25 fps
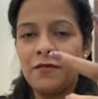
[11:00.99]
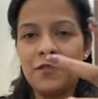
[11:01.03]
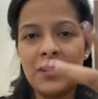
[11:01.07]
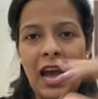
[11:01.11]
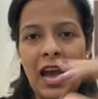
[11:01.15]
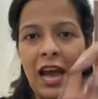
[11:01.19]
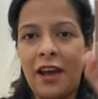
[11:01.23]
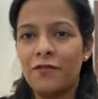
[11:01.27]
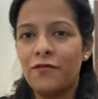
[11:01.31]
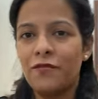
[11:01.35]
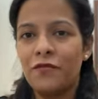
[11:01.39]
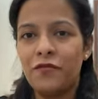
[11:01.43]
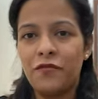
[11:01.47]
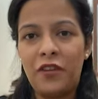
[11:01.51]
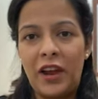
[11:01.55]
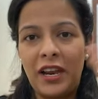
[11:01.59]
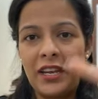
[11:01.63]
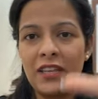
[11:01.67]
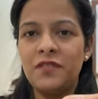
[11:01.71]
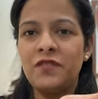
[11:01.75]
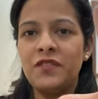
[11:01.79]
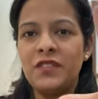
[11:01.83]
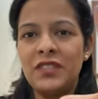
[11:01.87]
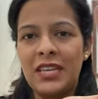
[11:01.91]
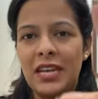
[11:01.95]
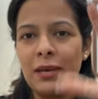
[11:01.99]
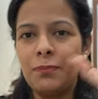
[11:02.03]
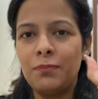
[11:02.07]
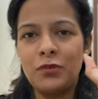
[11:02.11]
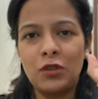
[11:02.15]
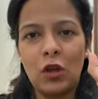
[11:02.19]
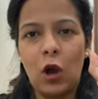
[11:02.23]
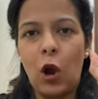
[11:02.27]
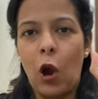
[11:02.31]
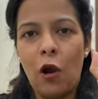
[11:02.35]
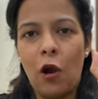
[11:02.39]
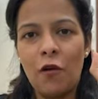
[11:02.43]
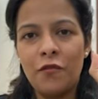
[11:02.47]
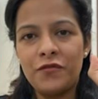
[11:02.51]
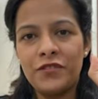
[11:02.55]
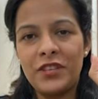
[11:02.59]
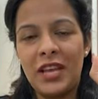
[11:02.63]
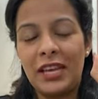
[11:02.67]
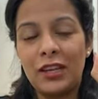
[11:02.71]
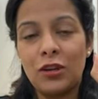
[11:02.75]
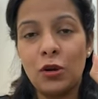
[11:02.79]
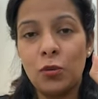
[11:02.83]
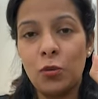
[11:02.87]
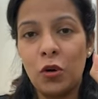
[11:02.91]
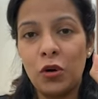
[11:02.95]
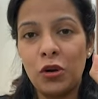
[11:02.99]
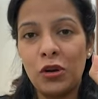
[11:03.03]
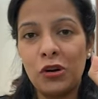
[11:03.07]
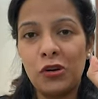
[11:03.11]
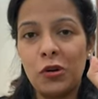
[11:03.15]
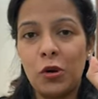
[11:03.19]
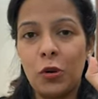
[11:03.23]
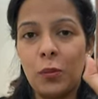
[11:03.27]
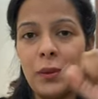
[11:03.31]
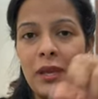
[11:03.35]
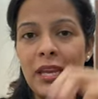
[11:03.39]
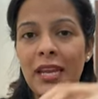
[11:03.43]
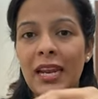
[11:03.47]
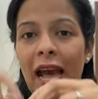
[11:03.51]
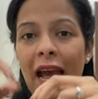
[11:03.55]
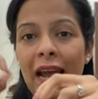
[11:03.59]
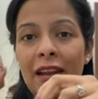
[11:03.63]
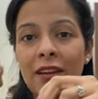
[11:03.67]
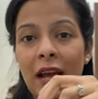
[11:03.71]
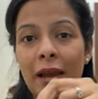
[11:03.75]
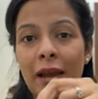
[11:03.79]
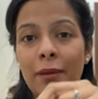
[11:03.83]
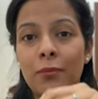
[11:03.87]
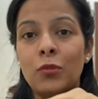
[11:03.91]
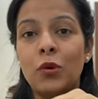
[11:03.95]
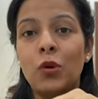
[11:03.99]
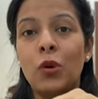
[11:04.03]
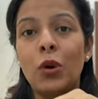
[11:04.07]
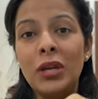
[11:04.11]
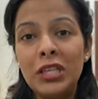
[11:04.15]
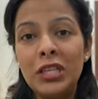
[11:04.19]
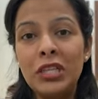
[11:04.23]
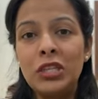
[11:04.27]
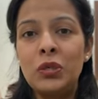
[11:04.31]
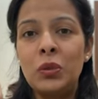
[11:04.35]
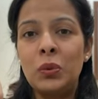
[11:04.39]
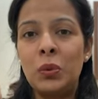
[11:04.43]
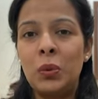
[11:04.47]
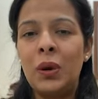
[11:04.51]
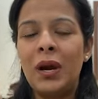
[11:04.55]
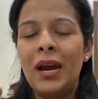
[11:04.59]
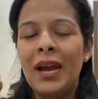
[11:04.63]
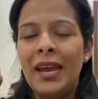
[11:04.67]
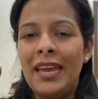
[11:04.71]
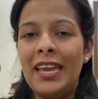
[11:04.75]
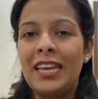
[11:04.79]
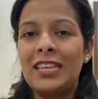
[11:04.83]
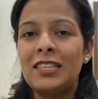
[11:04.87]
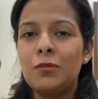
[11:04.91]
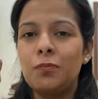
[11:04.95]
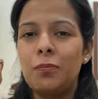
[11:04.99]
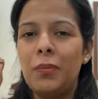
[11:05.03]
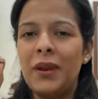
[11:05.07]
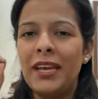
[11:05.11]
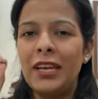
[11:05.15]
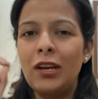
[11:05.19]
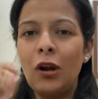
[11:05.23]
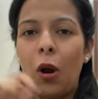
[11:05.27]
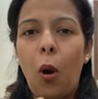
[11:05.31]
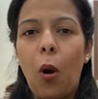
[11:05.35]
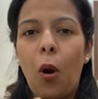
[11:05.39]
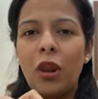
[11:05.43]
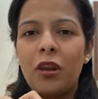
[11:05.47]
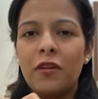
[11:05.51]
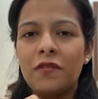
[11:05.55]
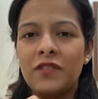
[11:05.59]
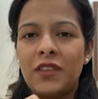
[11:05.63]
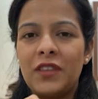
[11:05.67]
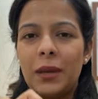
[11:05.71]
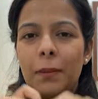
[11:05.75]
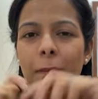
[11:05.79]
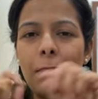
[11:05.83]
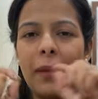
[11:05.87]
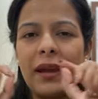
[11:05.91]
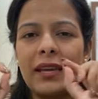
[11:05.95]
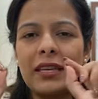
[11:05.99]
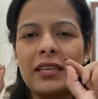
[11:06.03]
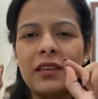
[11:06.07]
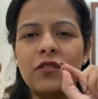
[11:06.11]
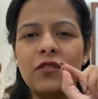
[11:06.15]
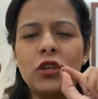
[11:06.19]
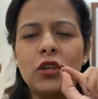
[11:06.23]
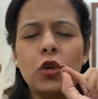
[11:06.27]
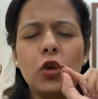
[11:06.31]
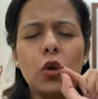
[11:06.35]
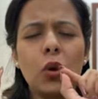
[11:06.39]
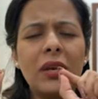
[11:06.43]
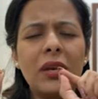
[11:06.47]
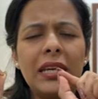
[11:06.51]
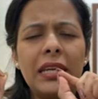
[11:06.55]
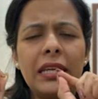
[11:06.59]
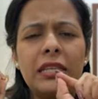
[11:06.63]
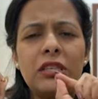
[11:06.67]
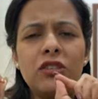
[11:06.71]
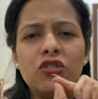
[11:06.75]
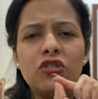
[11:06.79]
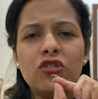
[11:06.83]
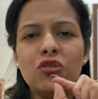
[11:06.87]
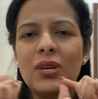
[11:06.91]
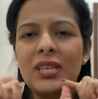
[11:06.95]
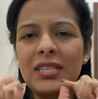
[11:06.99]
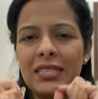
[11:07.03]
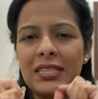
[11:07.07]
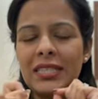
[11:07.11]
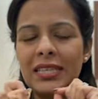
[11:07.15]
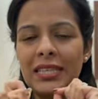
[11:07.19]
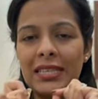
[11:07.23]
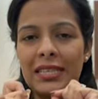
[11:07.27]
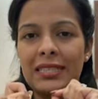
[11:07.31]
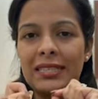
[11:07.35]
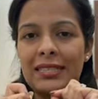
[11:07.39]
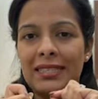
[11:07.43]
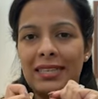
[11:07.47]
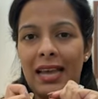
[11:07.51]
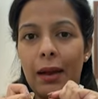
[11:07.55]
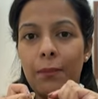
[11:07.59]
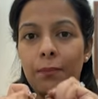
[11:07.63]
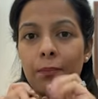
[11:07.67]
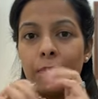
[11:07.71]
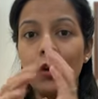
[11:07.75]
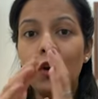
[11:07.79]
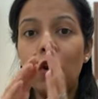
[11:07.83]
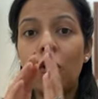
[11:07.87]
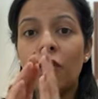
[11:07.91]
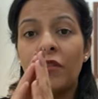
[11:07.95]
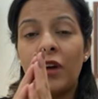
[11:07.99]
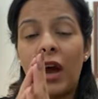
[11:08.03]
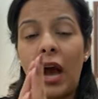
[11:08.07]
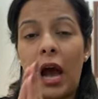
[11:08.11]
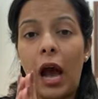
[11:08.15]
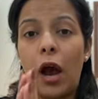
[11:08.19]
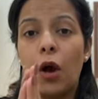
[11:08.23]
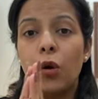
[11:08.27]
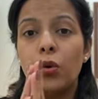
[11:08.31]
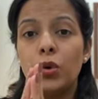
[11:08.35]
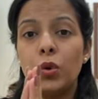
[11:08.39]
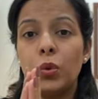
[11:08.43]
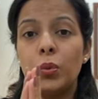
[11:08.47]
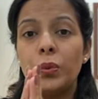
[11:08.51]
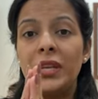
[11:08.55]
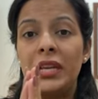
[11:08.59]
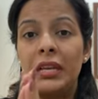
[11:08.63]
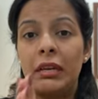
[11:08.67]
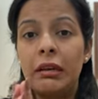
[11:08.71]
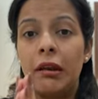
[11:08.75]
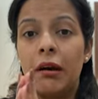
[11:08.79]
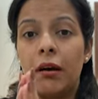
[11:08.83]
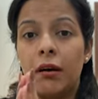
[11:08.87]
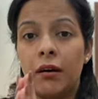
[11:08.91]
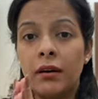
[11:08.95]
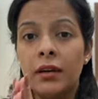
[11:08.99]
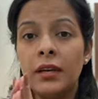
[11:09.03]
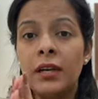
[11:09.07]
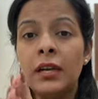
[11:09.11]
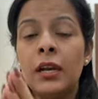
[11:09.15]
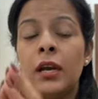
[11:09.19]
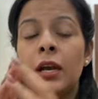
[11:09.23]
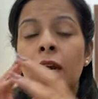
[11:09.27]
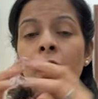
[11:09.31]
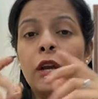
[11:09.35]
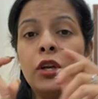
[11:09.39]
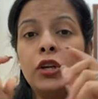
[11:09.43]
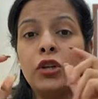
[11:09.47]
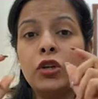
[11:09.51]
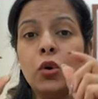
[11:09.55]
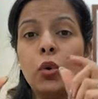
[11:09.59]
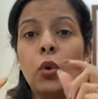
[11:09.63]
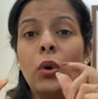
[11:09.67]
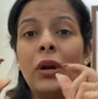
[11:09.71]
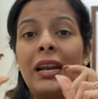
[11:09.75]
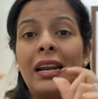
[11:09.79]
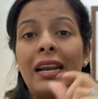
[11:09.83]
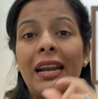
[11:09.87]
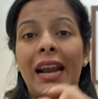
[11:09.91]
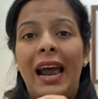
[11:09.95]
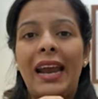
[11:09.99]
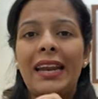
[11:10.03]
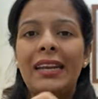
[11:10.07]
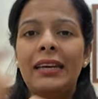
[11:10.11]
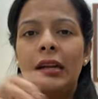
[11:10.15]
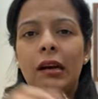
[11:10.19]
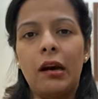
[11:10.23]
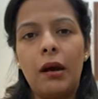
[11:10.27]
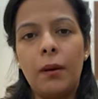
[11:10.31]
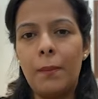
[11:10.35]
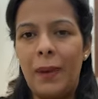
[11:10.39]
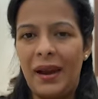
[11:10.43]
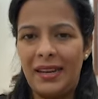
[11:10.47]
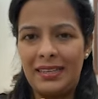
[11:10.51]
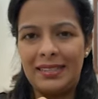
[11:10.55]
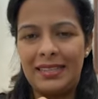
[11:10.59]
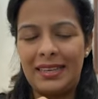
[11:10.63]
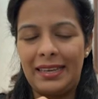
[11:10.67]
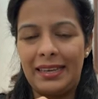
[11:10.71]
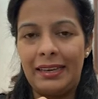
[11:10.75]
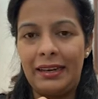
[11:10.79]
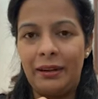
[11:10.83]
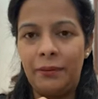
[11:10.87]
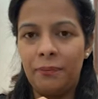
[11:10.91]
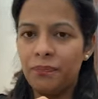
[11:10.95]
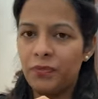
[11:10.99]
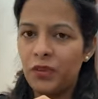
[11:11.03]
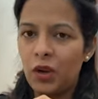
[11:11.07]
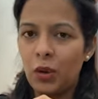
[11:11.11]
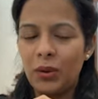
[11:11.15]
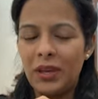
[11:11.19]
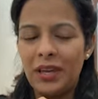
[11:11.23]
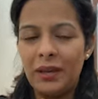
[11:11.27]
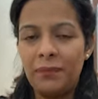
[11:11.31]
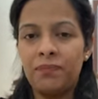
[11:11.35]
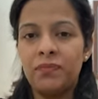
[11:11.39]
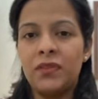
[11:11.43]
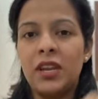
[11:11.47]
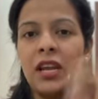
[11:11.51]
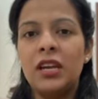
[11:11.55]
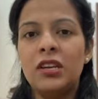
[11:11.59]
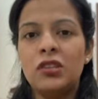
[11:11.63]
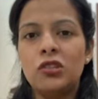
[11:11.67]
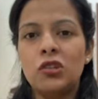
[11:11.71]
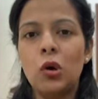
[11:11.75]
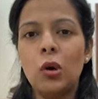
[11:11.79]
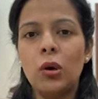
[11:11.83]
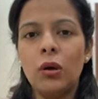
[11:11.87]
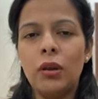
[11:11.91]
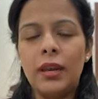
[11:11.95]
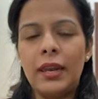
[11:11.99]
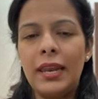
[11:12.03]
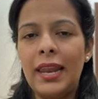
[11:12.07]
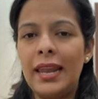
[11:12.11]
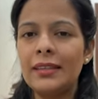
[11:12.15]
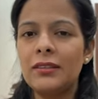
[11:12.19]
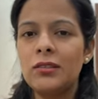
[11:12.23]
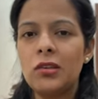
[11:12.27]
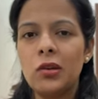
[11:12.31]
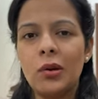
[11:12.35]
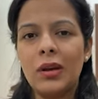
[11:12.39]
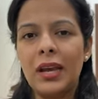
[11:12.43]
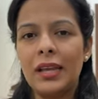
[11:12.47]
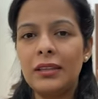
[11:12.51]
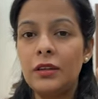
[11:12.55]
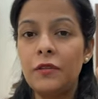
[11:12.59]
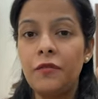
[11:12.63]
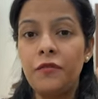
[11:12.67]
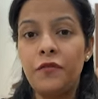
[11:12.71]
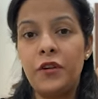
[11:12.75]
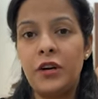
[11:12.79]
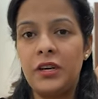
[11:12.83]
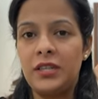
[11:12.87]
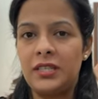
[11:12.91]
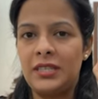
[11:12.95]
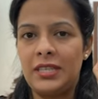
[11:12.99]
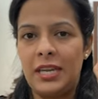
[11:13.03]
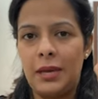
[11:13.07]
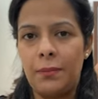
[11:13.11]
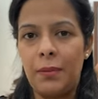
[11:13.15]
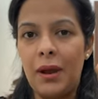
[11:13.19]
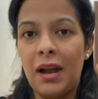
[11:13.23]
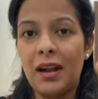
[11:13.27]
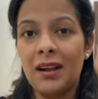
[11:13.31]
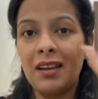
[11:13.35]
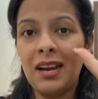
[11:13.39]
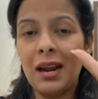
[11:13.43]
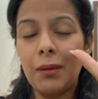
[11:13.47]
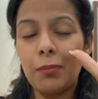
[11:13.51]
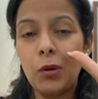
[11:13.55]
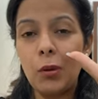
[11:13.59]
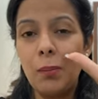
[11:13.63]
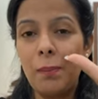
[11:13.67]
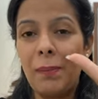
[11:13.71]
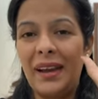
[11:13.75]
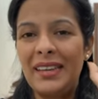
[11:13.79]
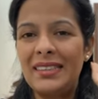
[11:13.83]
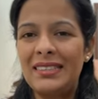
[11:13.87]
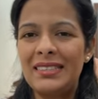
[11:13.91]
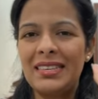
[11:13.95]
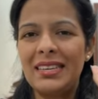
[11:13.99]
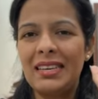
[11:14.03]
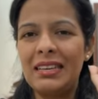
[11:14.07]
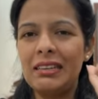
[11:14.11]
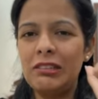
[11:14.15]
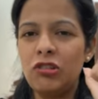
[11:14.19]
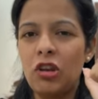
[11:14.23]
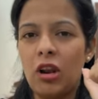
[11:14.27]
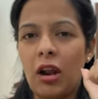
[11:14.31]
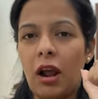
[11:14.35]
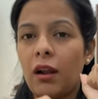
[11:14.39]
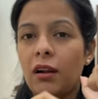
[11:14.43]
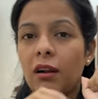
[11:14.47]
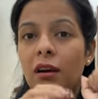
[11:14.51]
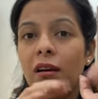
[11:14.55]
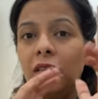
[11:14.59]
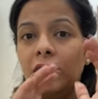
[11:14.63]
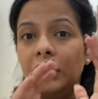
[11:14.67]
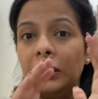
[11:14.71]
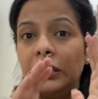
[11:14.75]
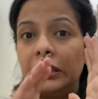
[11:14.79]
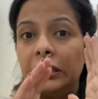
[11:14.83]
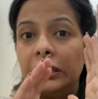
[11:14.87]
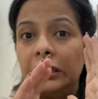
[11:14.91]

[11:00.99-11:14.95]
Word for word: we have 5 steps of psychomotor domain, and I'm going to explain all of them by giving you an interesting example of how do we learn to ride a bicycle. Okay, so let's look at the first step. Agar aapko bicycle chalana